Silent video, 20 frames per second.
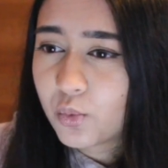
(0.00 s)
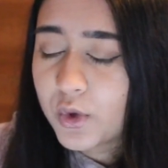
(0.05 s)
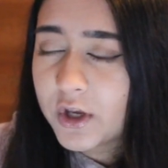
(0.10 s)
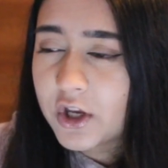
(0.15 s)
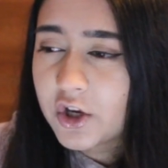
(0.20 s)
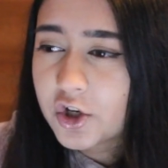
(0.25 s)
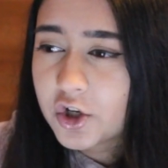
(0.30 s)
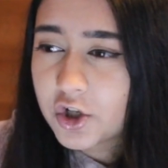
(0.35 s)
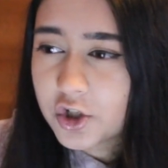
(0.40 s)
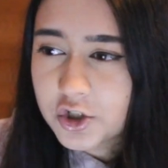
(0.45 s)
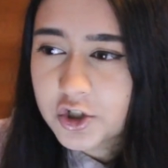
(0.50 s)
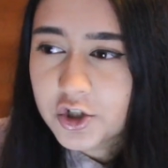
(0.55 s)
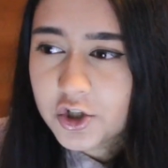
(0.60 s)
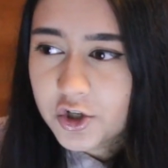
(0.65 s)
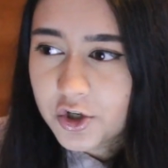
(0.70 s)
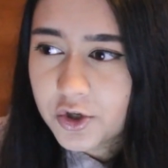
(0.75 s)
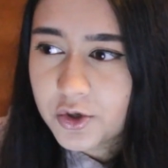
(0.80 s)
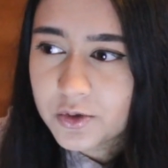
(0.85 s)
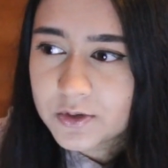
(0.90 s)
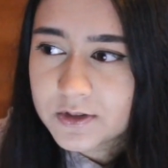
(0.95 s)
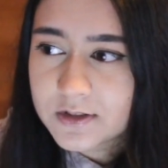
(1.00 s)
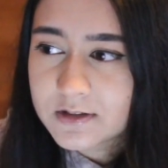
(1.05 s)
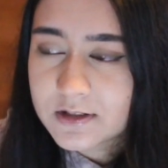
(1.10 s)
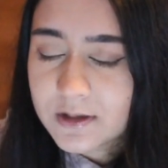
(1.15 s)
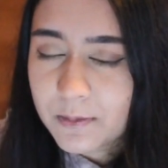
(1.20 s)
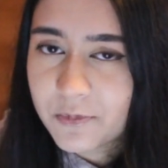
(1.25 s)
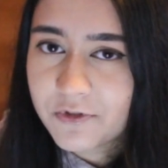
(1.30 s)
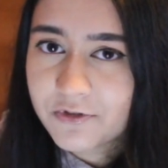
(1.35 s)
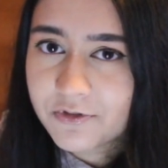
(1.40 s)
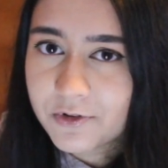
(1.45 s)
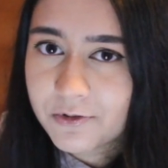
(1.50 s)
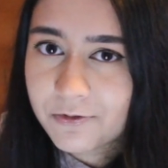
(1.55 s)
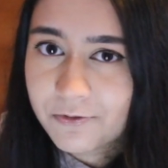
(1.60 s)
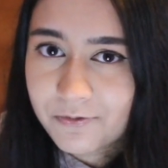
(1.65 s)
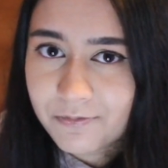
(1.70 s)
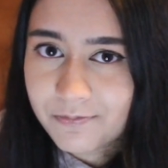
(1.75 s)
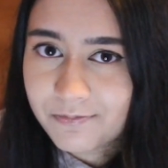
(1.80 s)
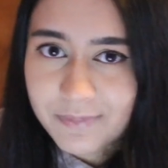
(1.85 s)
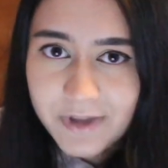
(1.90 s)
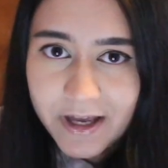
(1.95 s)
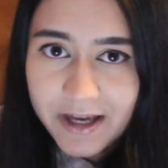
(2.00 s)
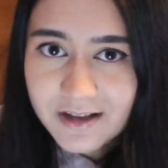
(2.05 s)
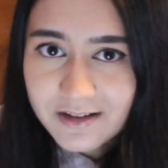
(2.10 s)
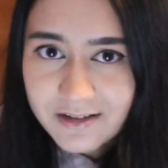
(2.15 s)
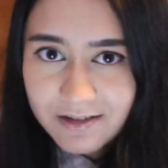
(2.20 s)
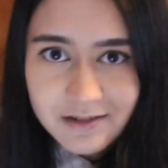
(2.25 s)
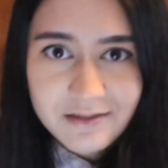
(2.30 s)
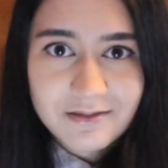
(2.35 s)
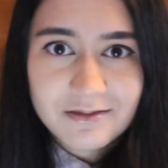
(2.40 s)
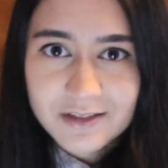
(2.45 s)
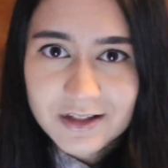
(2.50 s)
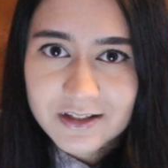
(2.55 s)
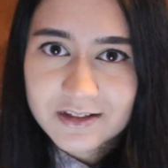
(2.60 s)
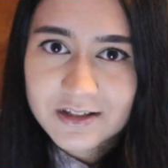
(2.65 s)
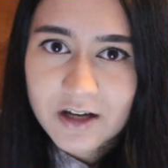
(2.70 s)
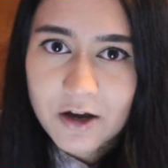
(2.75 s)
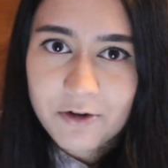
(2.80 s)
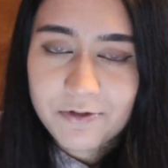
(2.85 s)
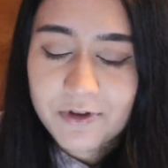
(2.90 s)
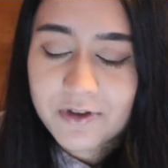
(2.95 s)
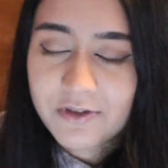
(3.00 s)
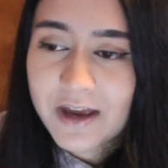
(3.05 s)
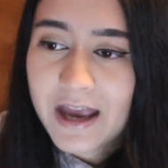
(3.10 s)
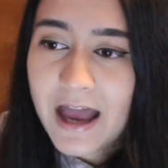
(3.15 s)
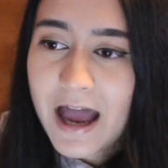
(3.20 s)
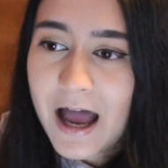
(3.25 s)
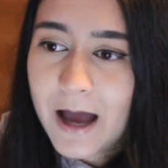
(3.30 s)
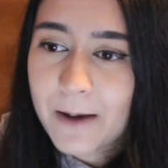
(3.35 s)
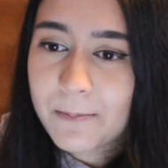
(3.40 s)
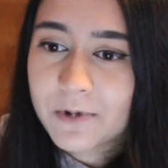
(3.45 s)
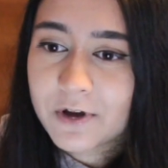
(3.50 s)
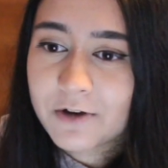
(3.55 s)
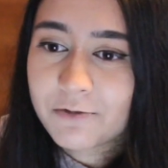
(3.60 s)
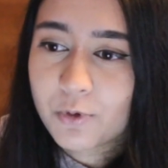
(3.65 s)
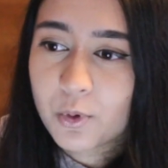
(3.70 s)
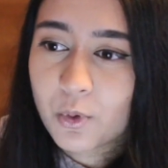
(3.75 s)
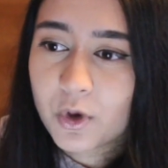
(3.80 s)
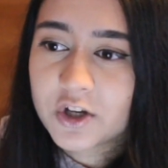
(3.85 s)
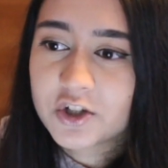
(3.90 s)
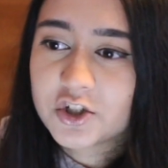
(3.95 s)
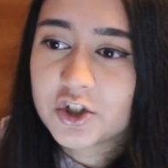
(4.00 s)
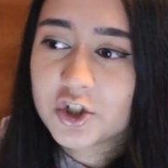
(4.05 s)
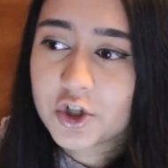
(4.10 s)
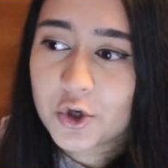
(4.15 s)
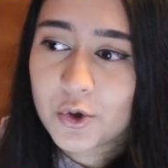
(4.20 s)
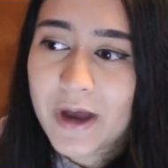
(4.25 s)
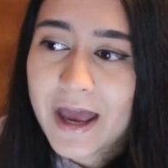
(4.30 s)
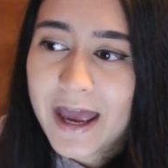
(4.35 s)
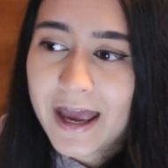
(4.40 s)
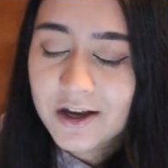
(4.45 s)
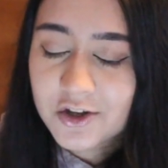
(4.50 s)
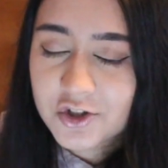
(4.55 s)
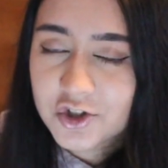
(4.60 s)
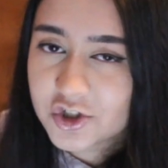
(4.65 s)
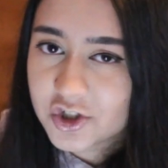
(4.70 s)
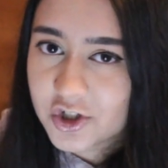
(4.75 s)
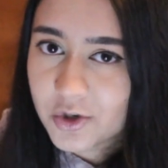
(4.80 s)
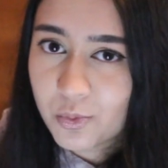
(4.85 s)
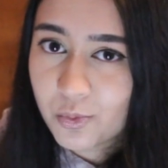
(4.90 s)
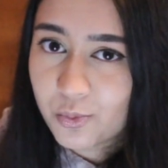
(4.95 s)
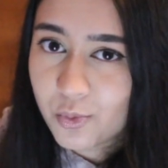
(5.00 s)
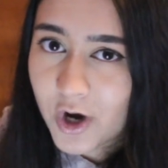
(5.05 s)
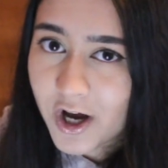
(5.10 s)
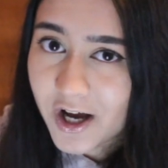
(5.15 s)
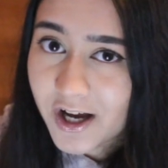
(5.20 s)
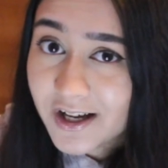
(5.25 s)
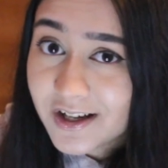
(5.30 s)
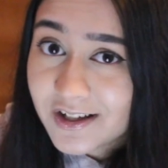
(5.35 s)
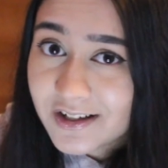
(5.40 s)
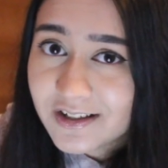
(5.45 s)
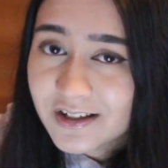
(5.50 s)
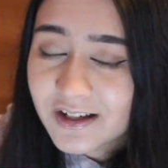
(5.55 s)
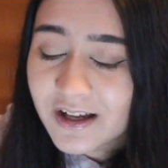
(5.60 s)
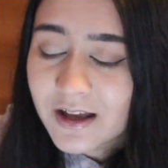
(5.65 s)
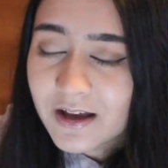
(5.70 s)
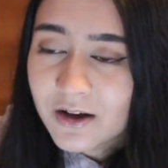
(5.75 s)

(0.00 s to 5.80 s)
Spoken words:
We could use some of the stuff that they had, but if we wanted to do extra work,